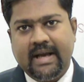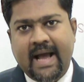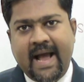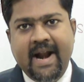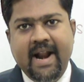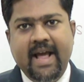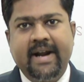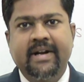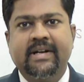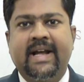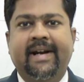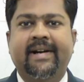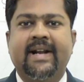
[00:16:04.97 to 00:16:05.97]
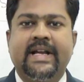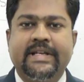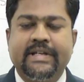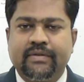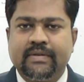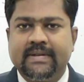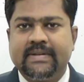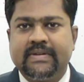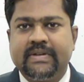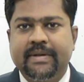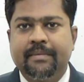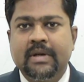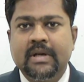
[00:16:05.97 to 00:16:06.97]
and entire digestive
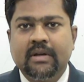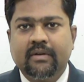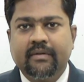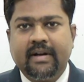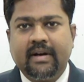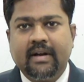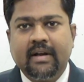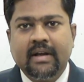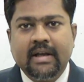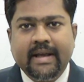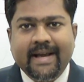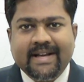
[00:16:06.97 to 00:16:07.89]
system where